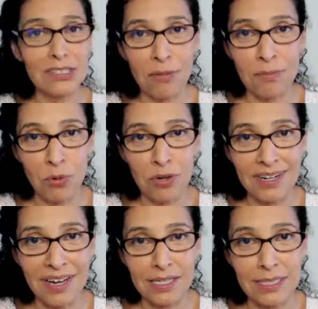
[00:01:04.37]
are more
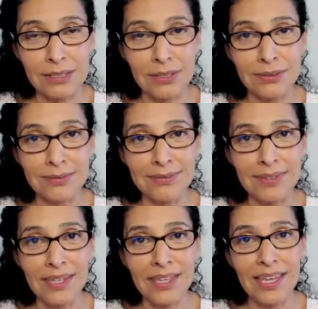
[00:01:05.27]
ideal.
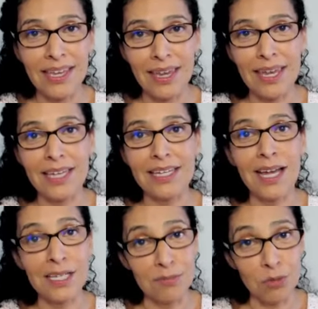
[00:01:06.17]
And I
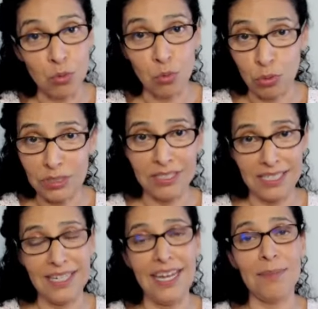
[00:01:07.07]
am really
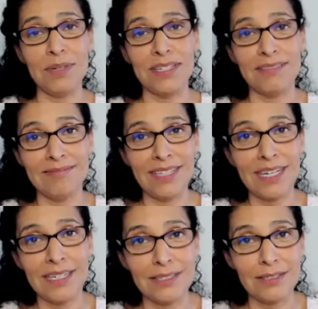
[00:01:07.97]
happy that
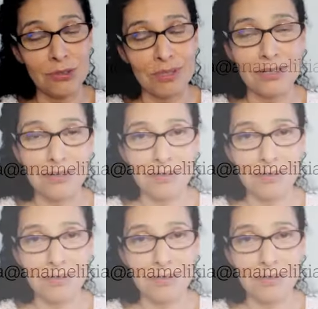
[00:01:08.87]
I joined her